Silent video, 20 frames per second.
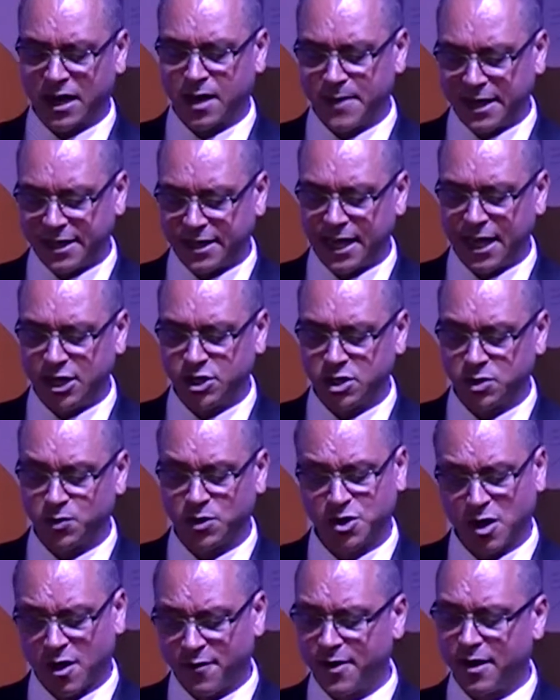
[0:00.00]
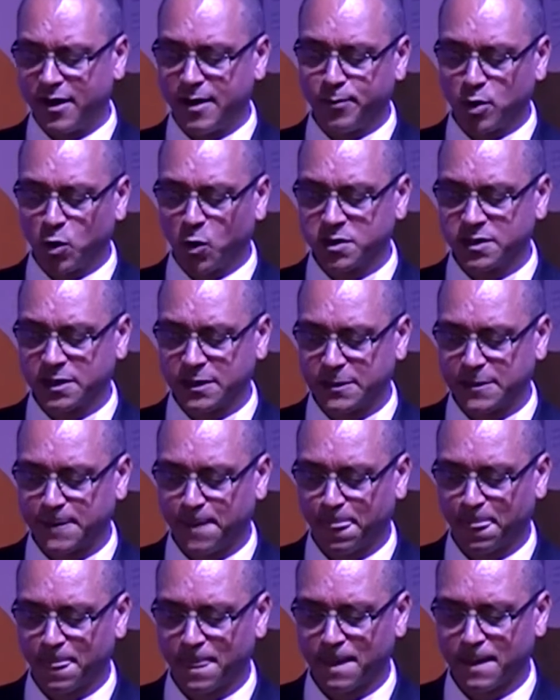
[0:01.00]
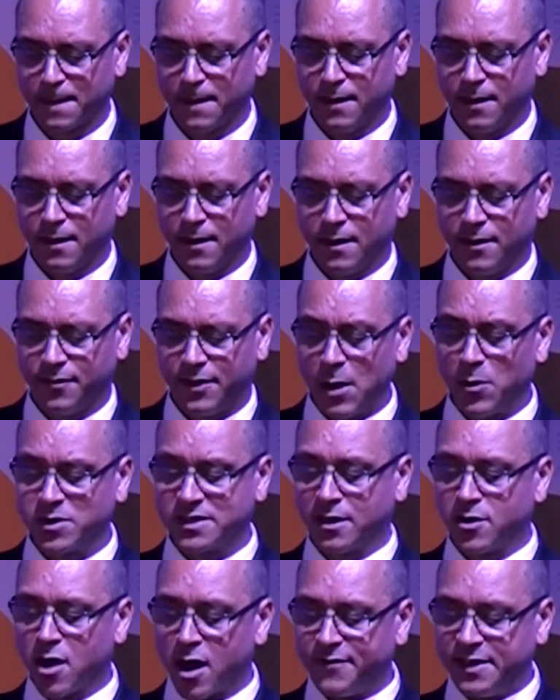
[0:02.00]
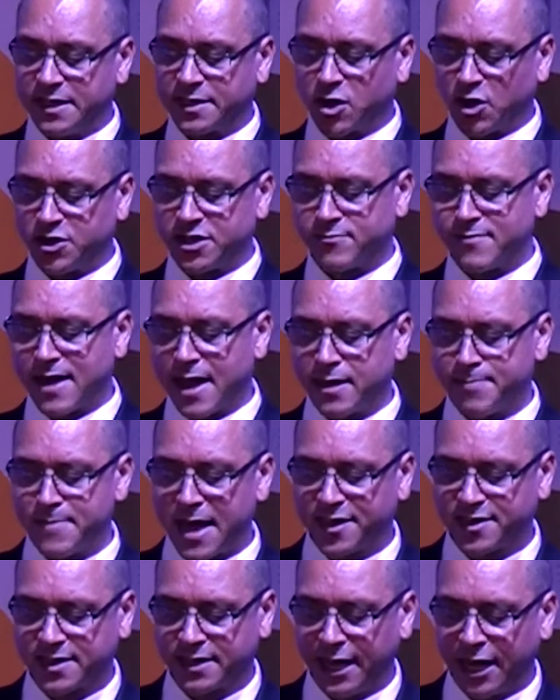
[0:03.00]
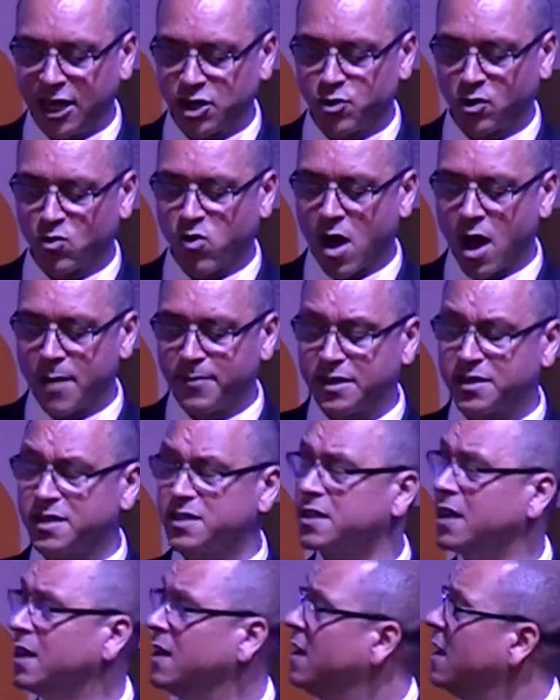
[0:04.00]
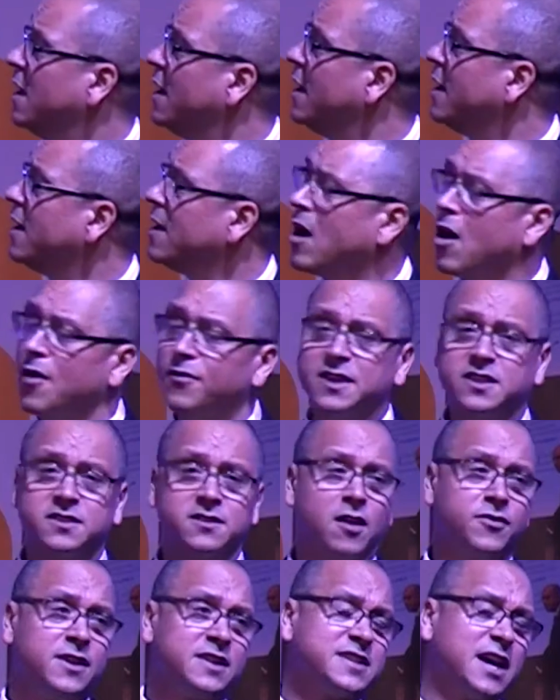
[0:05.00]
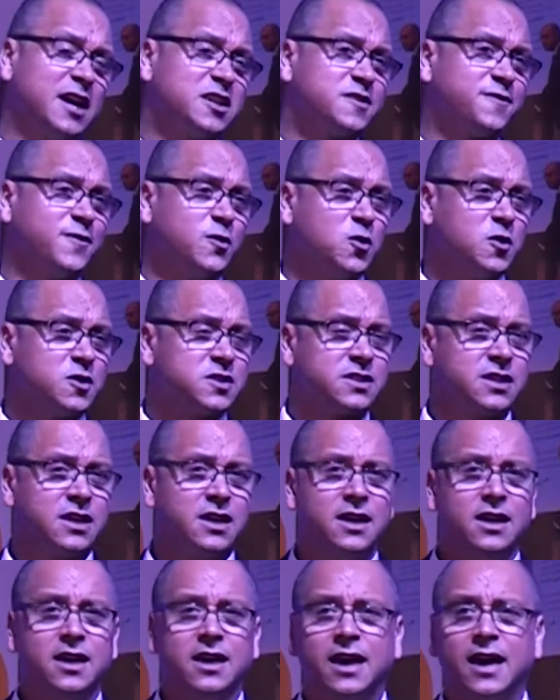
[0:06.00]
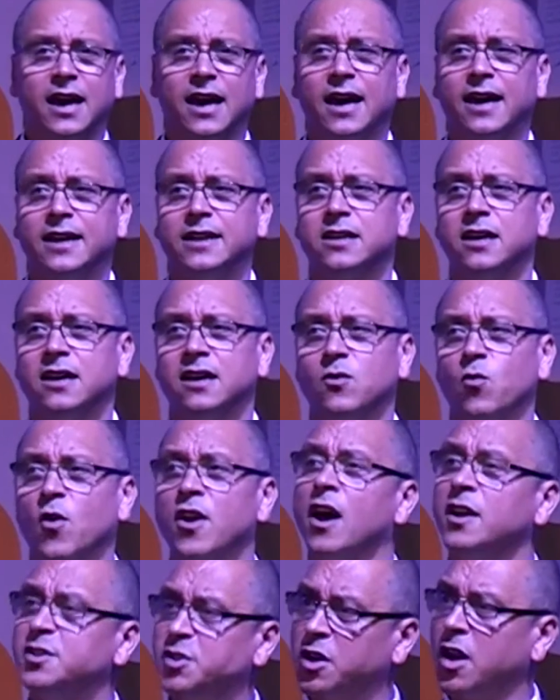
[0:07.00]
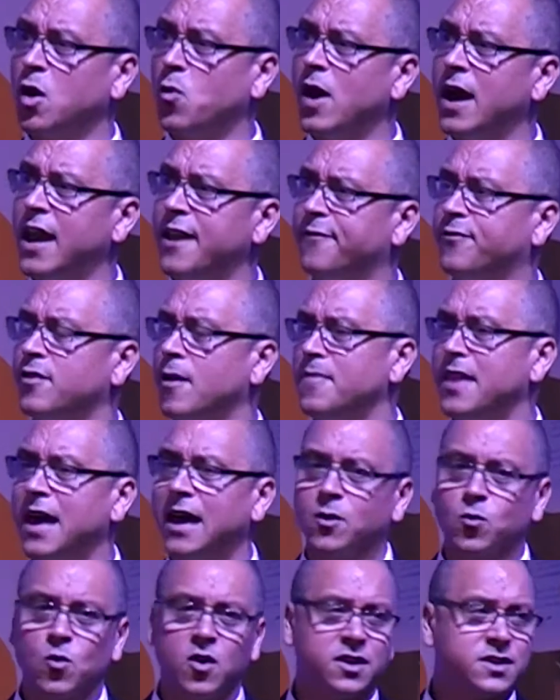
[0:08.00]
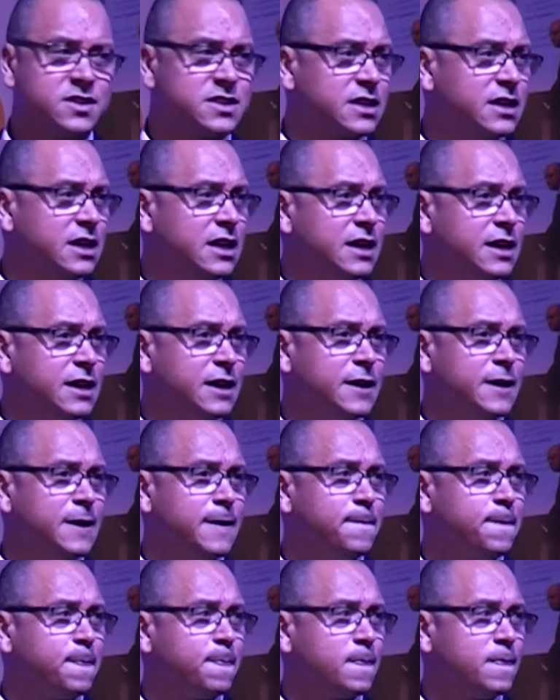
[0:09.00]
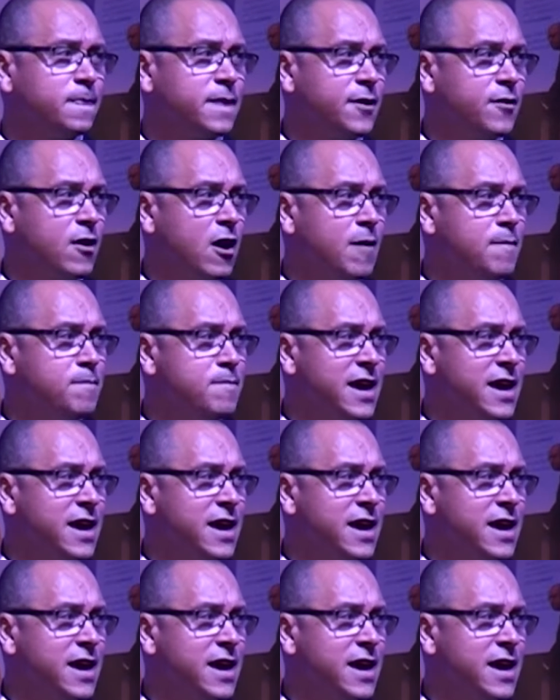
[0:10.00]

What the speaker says: recommendations, which are very important. There was a lot of discussion around the maths and English requirements on the task force, and what I took away from that was there are